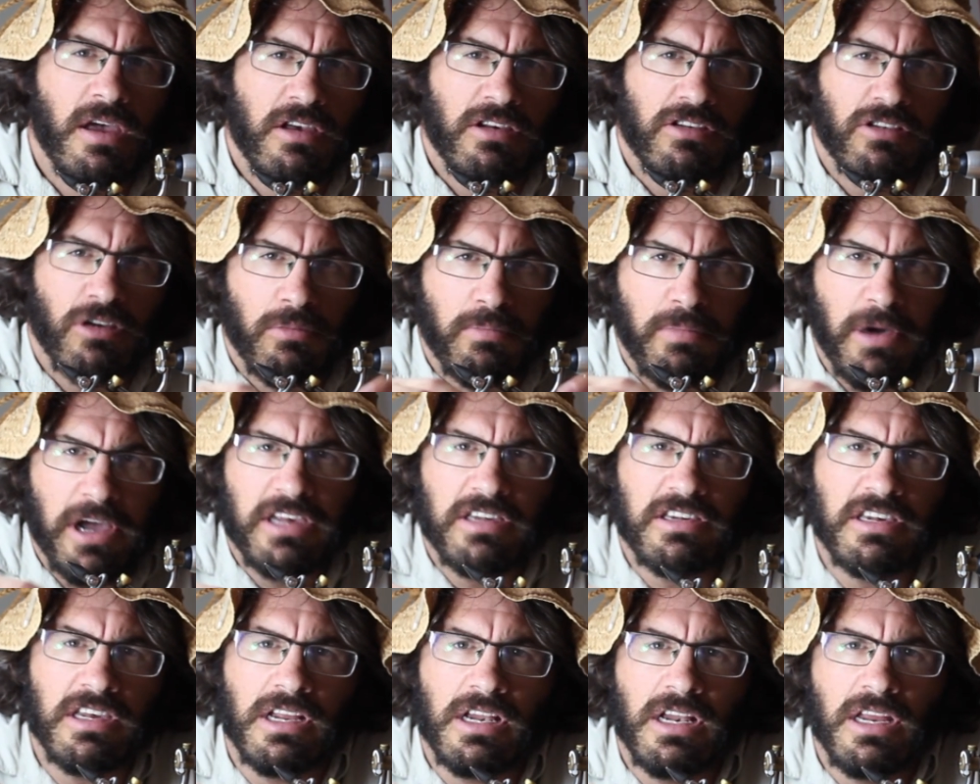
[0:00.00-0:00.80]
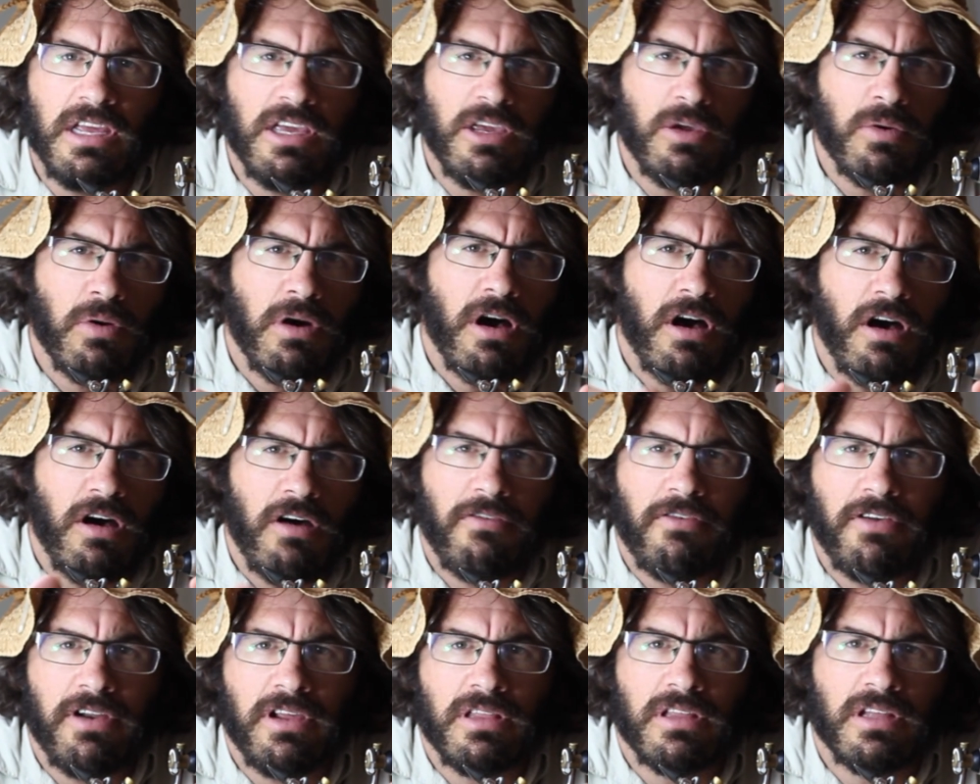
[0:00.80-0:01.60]
So basically you are
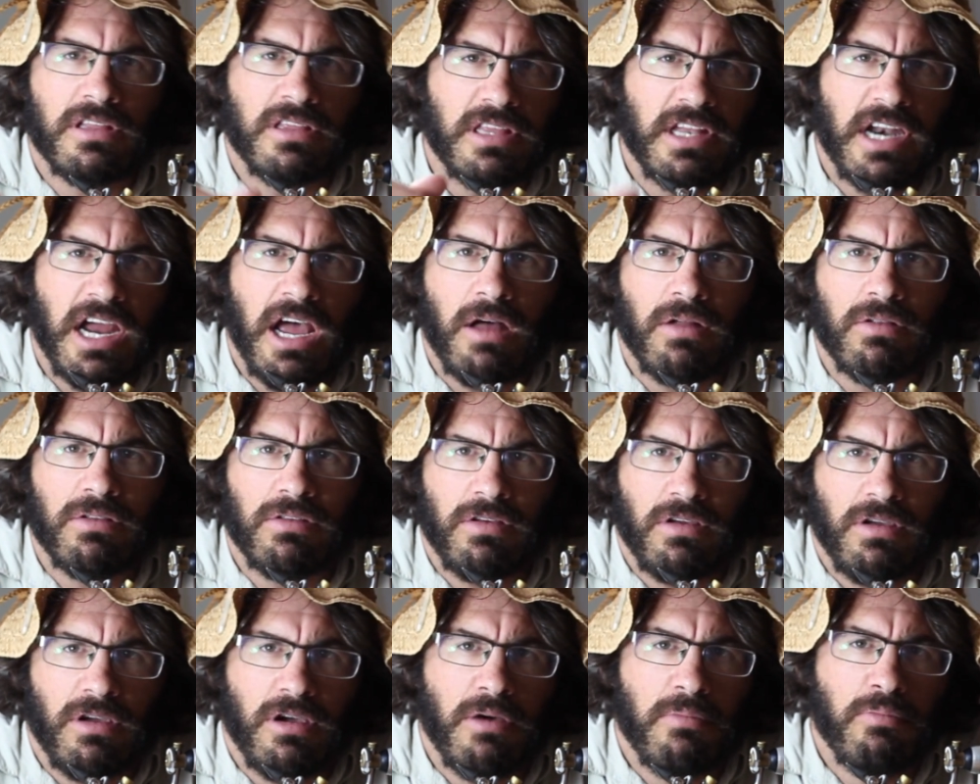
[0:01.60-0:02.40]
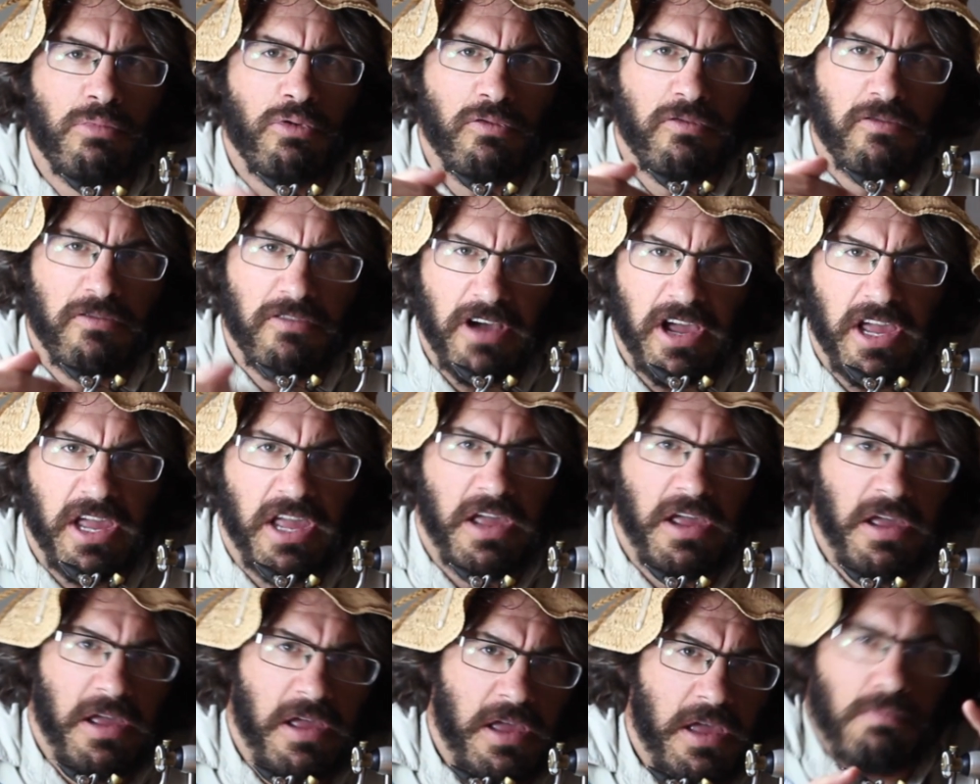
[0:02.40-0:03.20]
offering the trout a
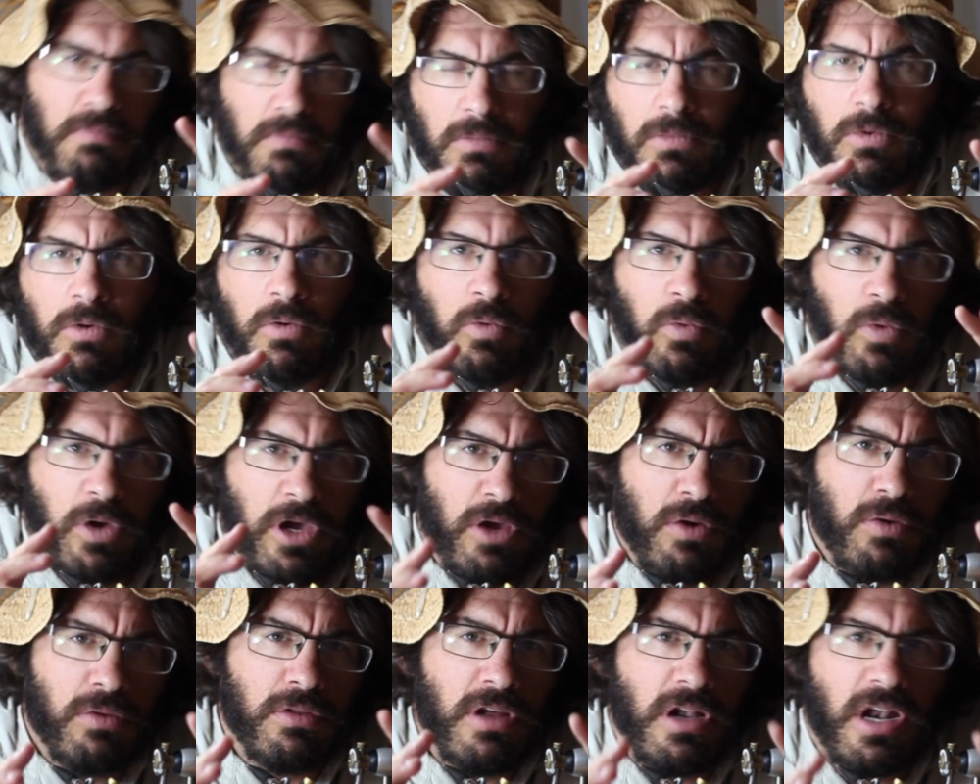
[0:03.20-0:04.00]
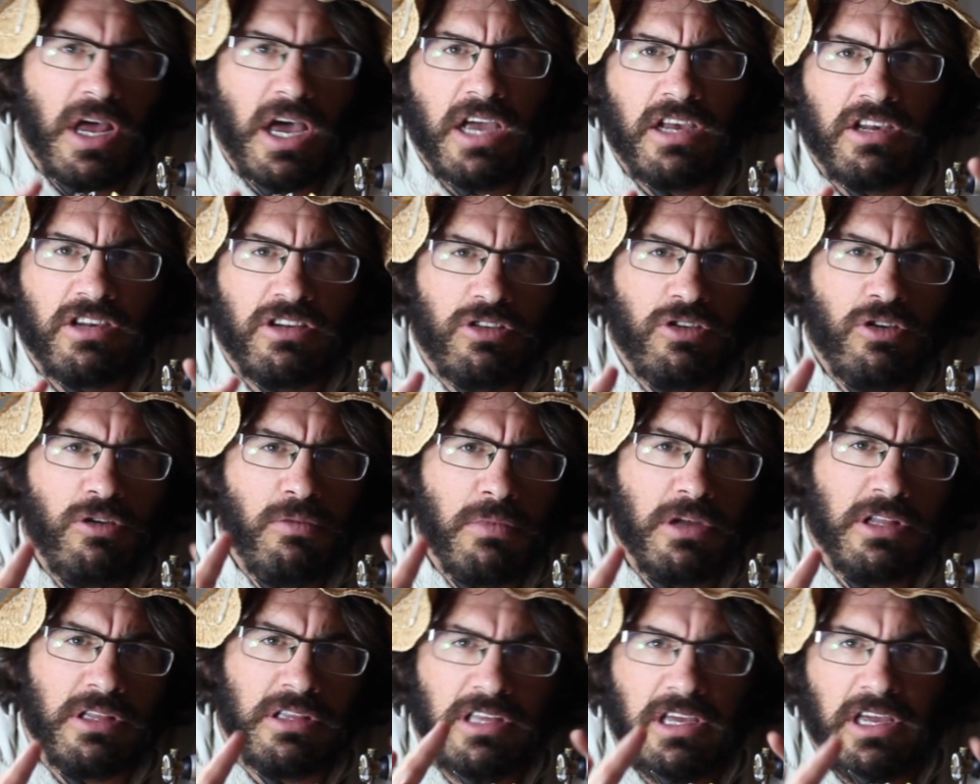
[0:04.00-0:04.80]
buffet. We utilize
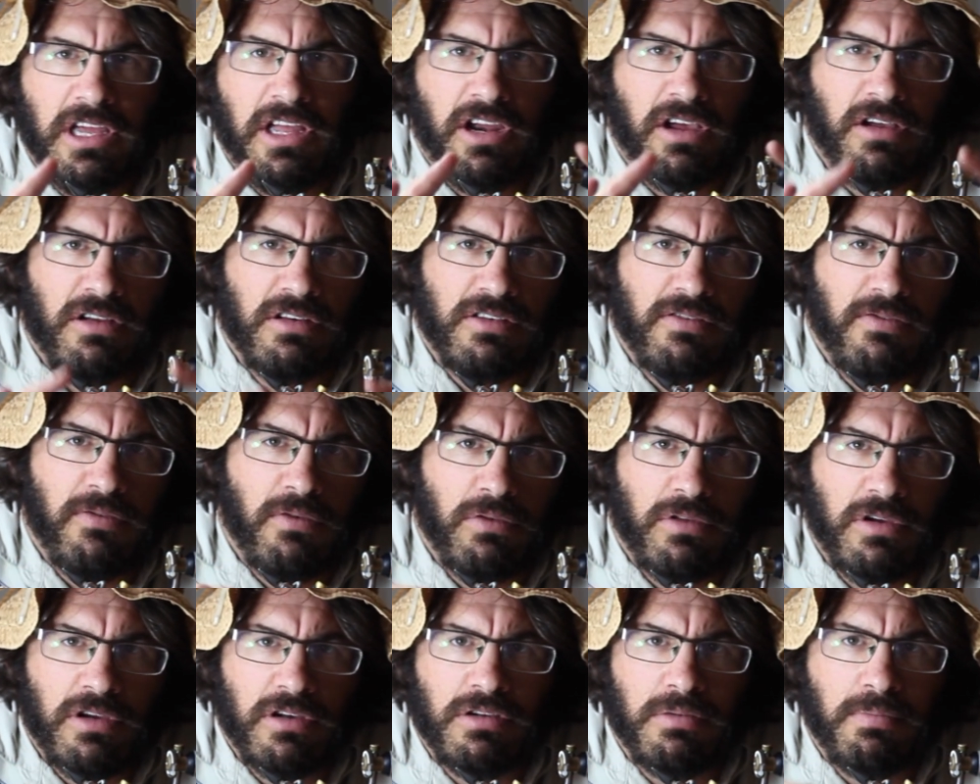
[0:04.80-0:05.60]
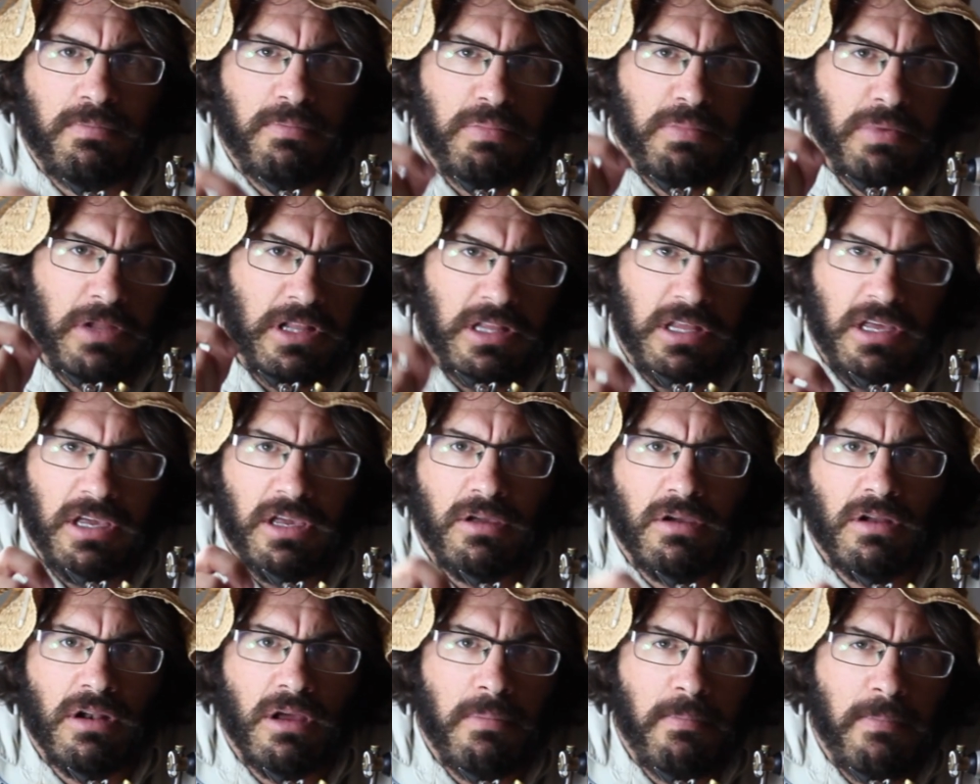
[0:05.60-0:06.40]
two materials for this
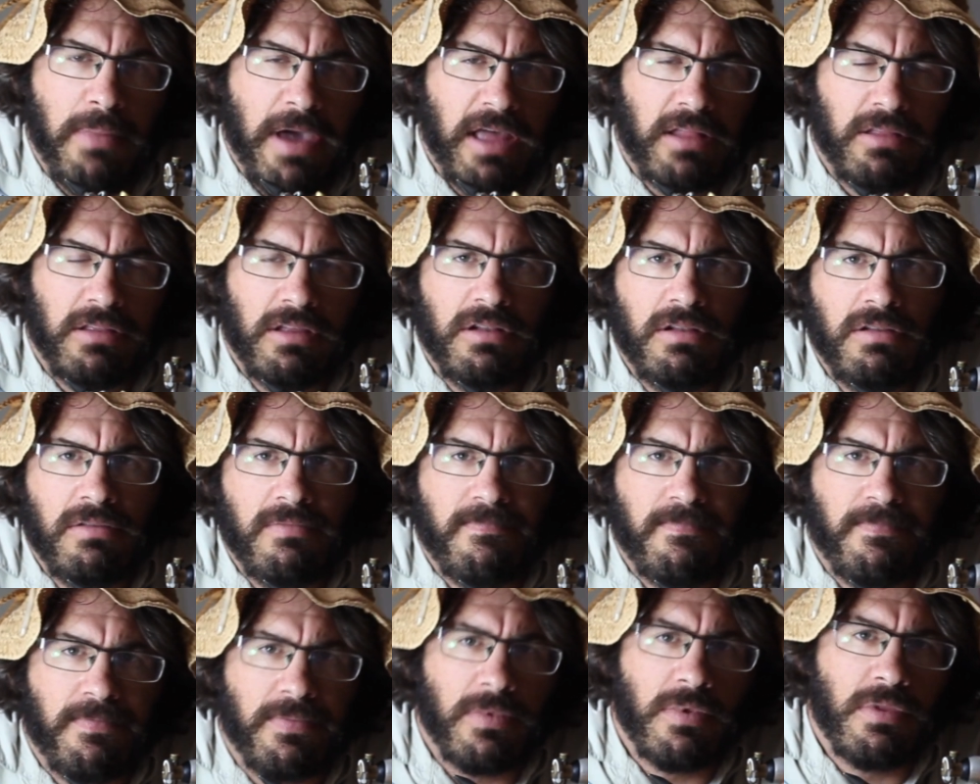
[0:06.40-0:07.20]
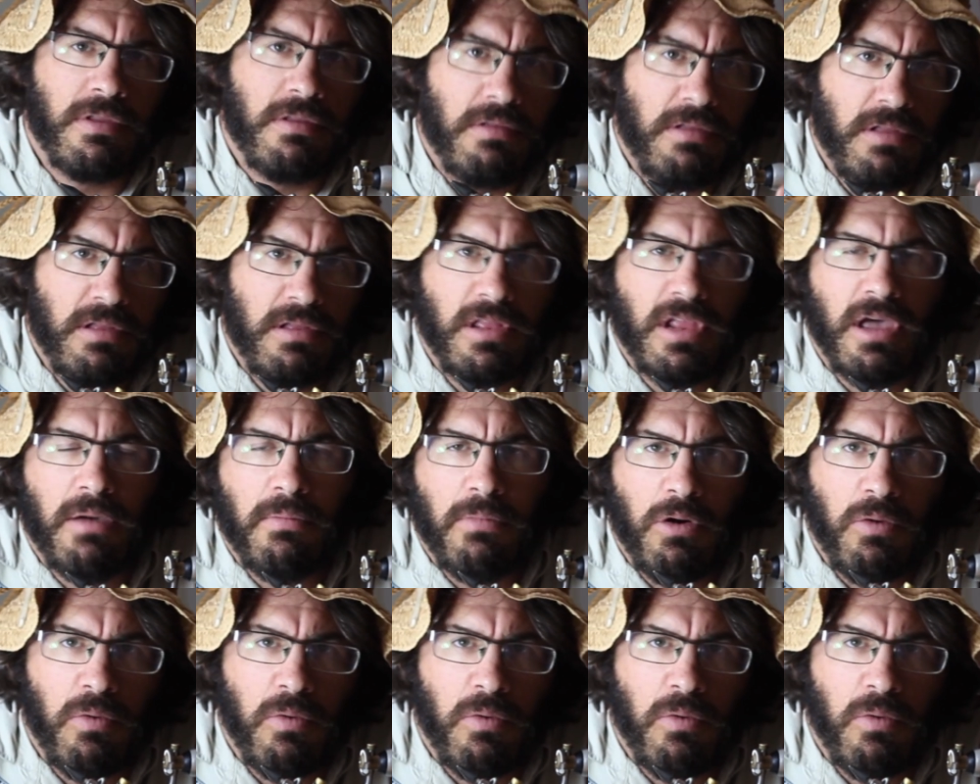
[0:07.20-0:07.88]
particular pattern. Number